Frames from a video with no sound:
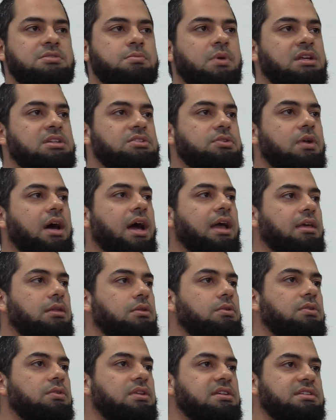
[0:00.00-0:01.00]
much money so I
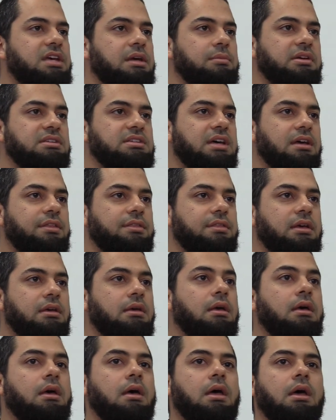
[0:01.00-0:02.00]
can do the same exact
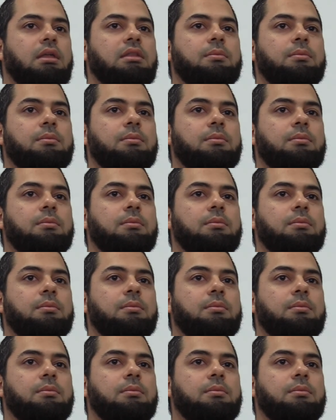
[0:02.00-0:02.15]
thing.